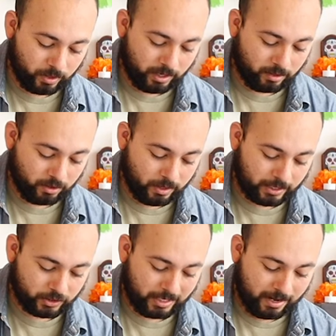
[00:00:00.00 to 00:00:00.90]
where you
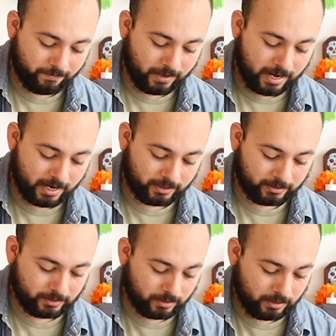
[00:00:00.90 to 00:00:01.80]
actually have
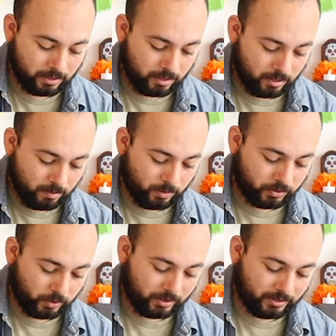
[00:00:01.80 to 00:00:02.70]
eyes. But
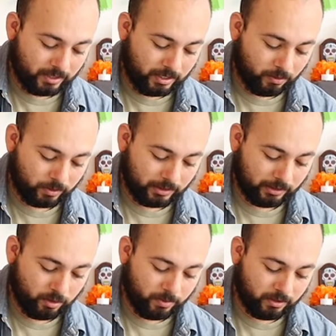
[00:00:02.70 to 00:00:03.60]
as you can see, with a
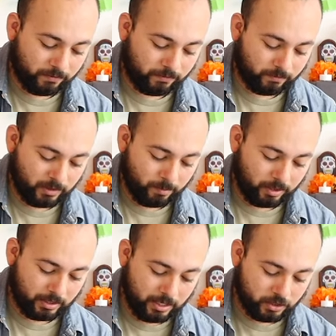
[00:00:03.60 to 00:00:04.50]
little bit of
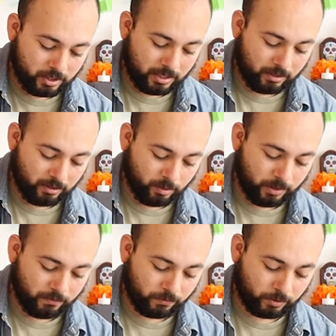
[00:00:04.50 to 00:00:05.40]
manipulation and a little
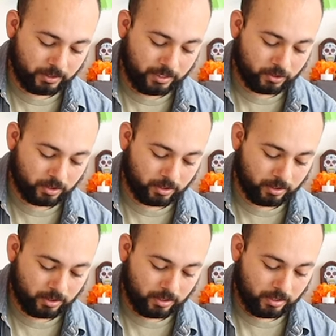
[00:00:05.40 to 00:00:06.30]
bit of
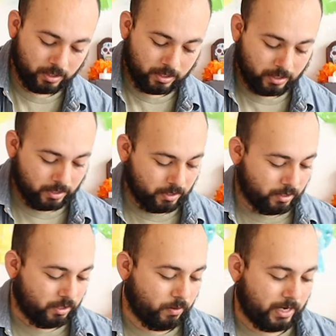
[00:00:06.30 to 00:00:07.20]
rotation,
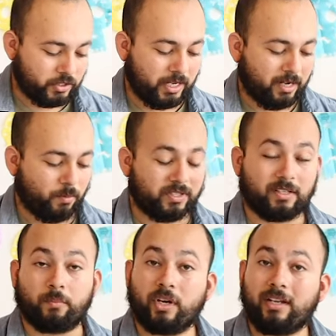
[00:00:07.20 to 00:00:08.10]
you actually end up with
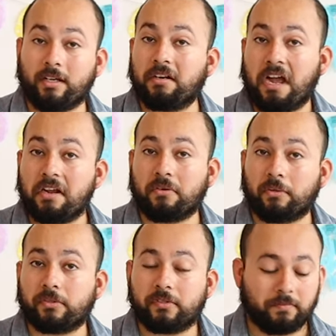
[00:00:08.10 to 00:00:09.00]
some pretty good eye
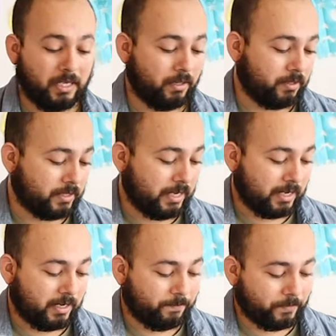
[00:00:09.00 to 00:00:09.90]
holes in this
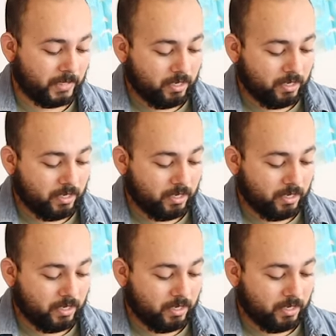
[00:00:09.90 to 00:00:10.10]
calaca.